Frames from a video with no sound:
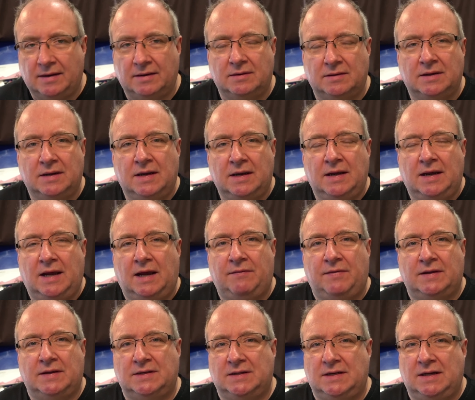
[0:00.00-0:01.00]
And
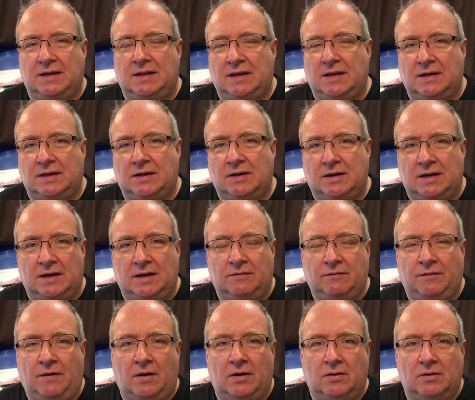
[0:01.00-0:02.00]
if there's anything you
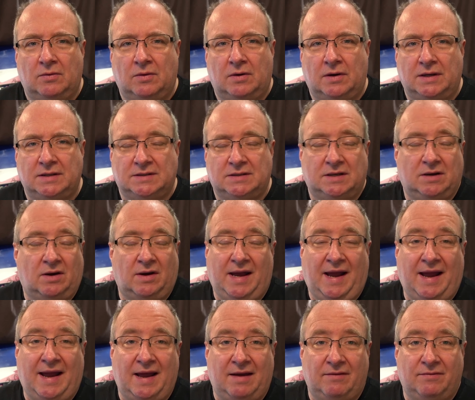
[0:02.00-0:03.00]
need file wise that I
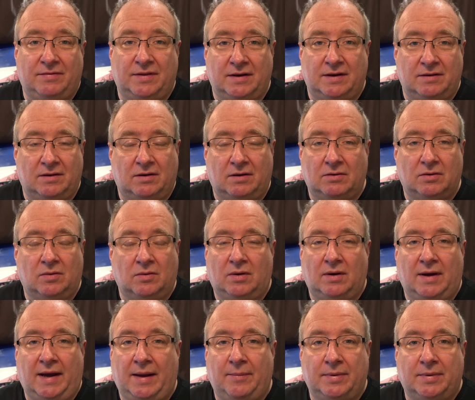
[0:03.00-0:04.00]
have, then I'll
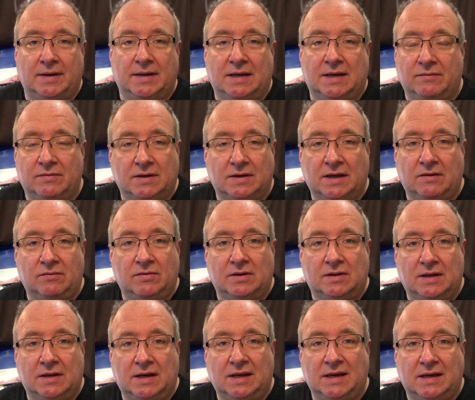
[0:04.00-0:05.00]
quite happily either give you
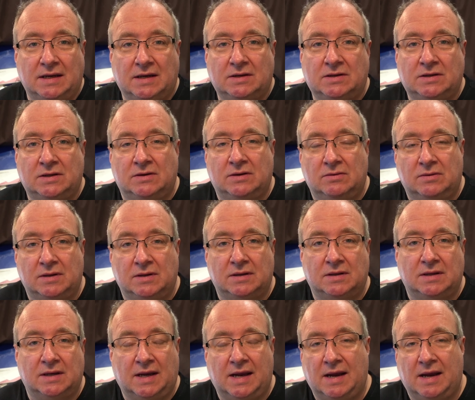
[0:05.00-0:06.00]
the link to the
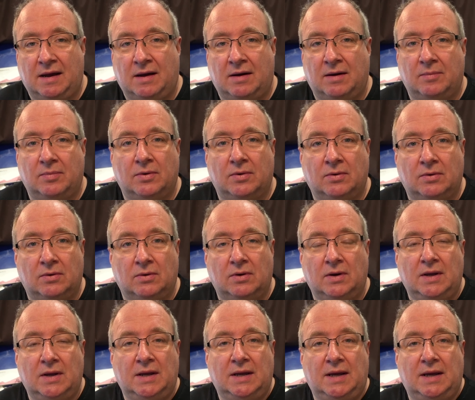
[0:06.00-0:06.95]
GitHub, or